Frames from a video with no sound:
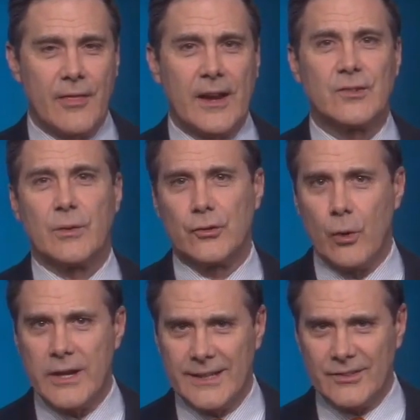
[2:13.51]
Thanks for
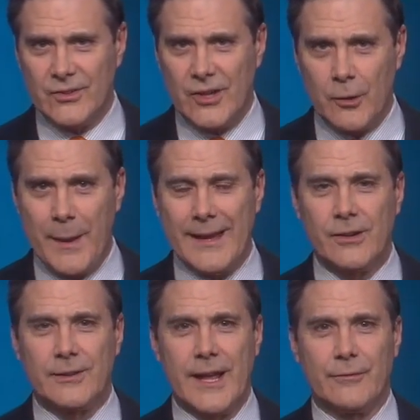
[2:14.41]
joining us. Check back
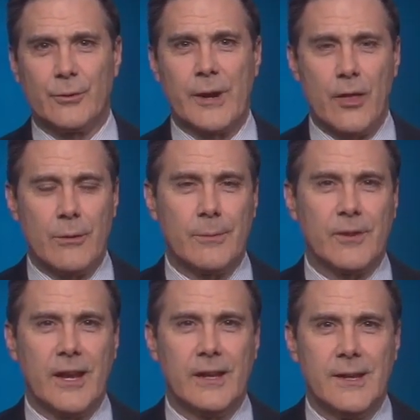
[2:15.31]
here later for another
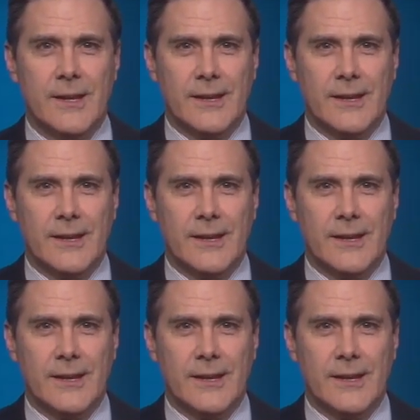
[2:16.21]
update